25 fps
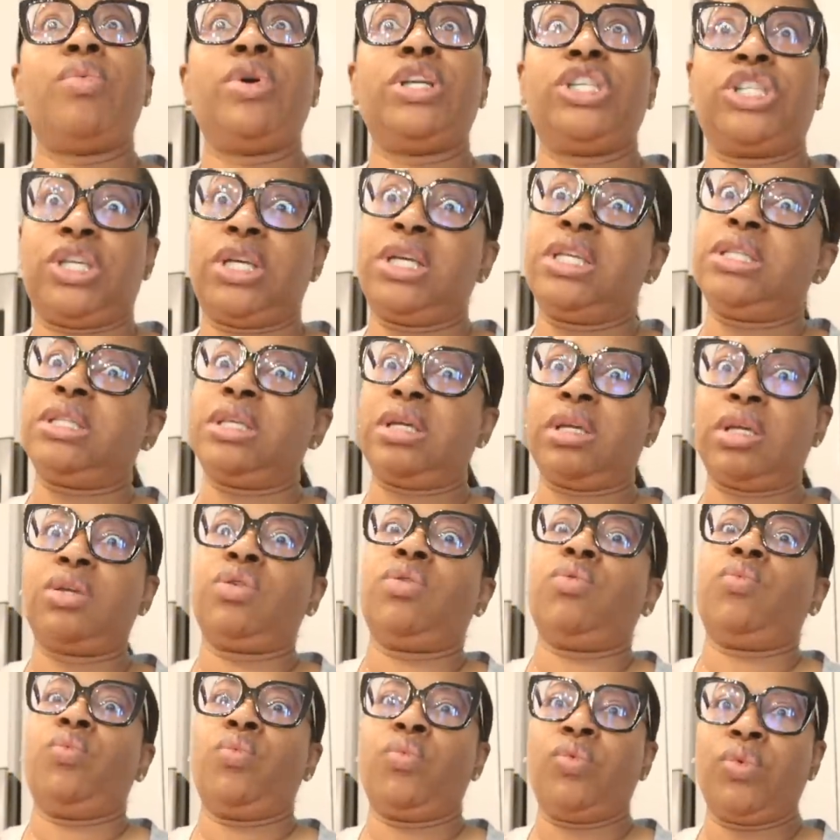which is a
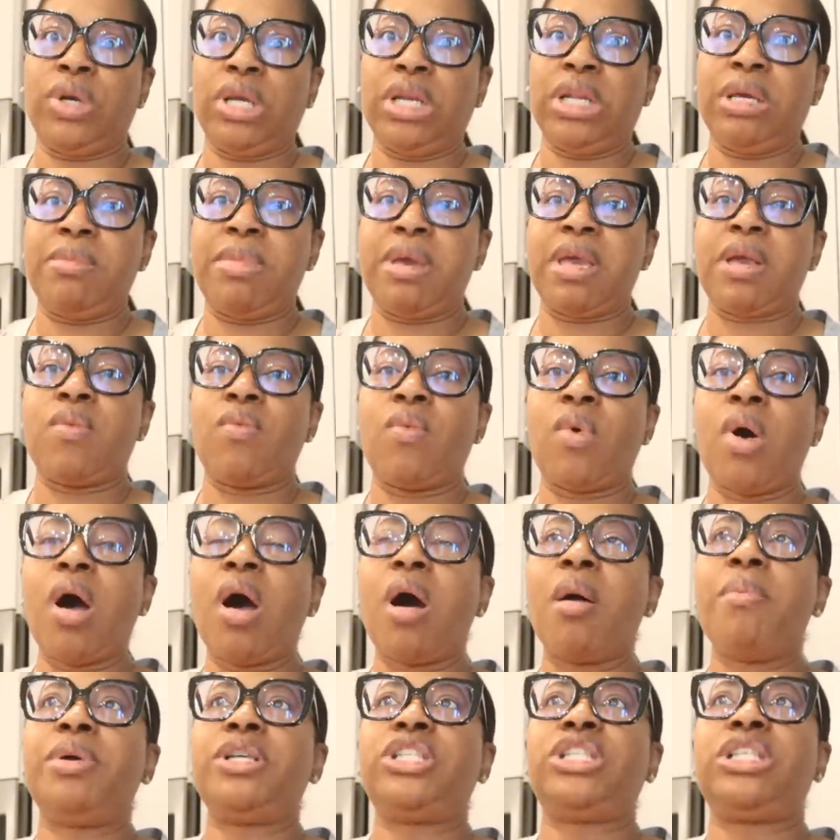really big
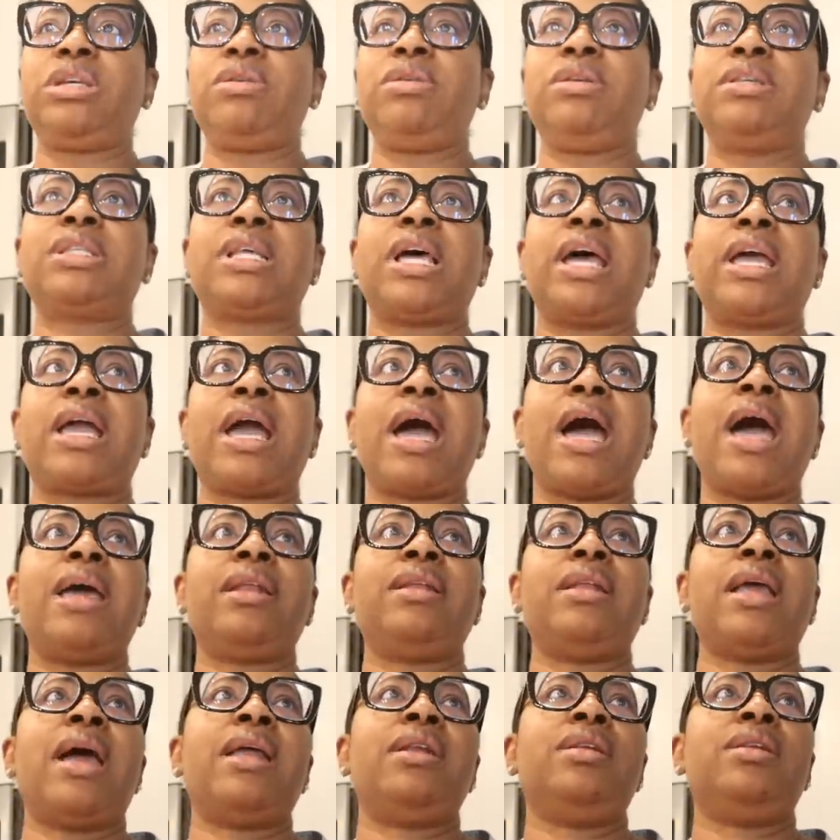wall. But she's like, I,
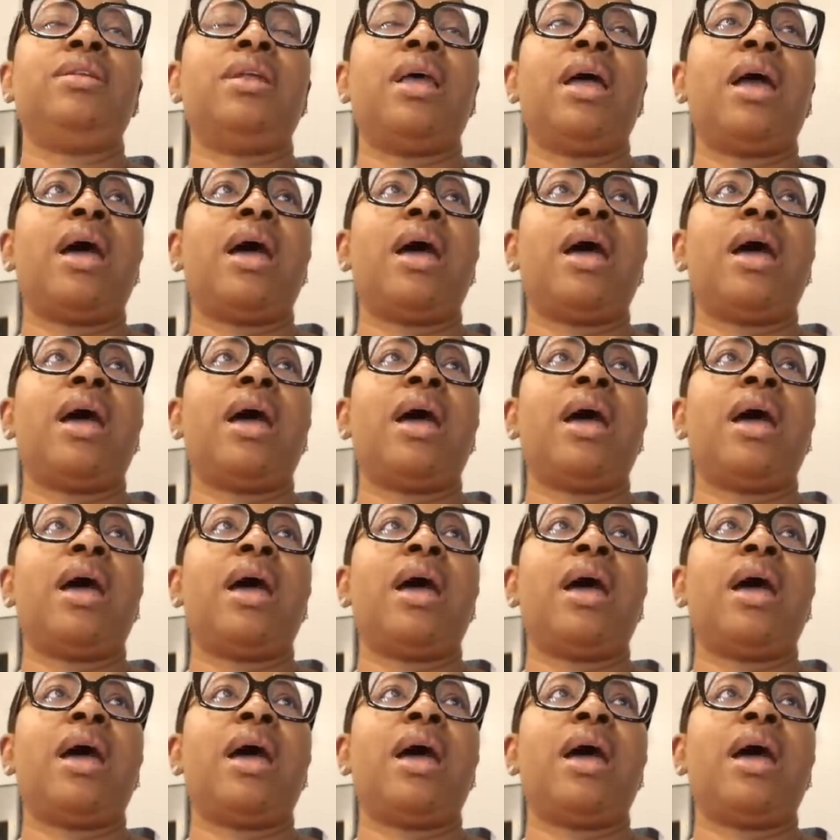I,